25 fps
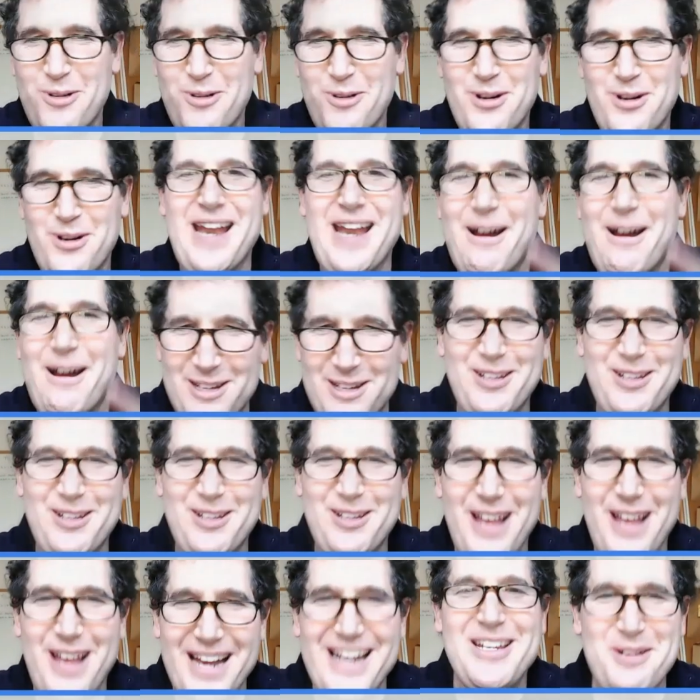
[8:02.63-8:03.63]
Now it's a lot
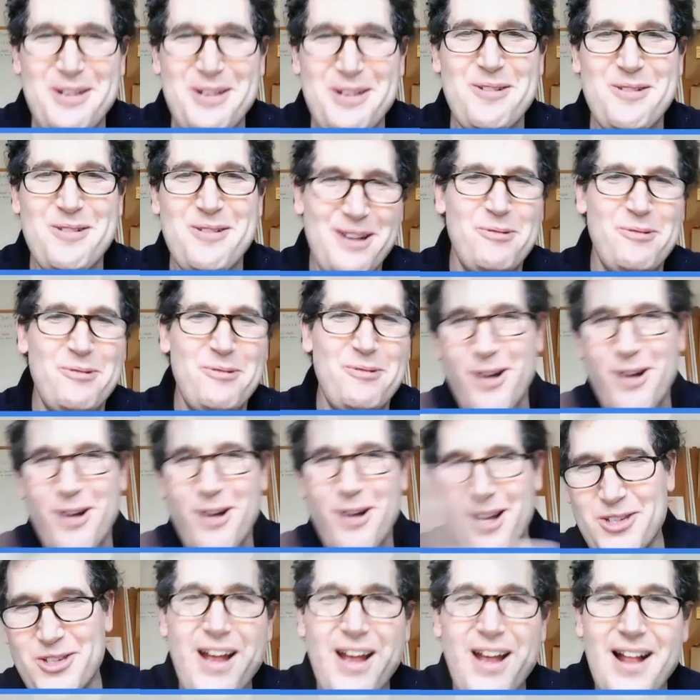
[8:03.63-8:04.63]
easier than it was
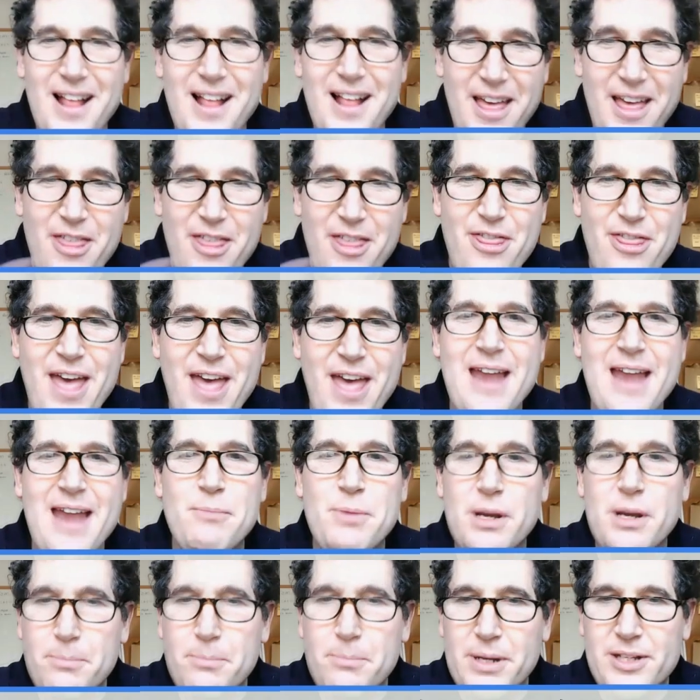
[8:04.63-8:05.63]
then,
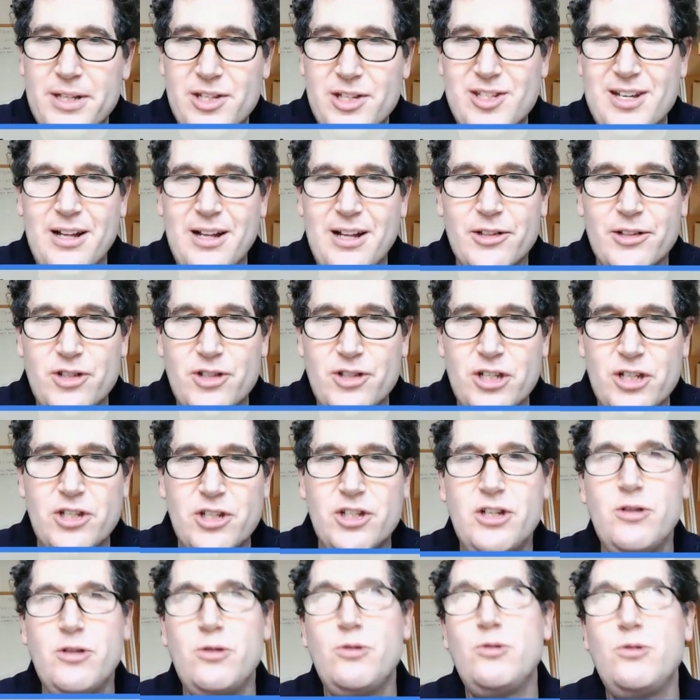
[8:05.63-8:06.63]
but still, just
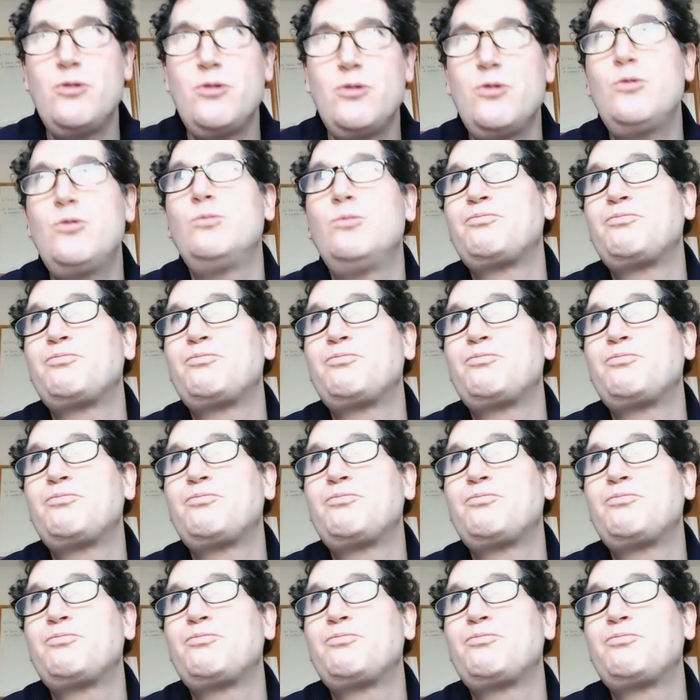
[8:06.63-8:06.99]
to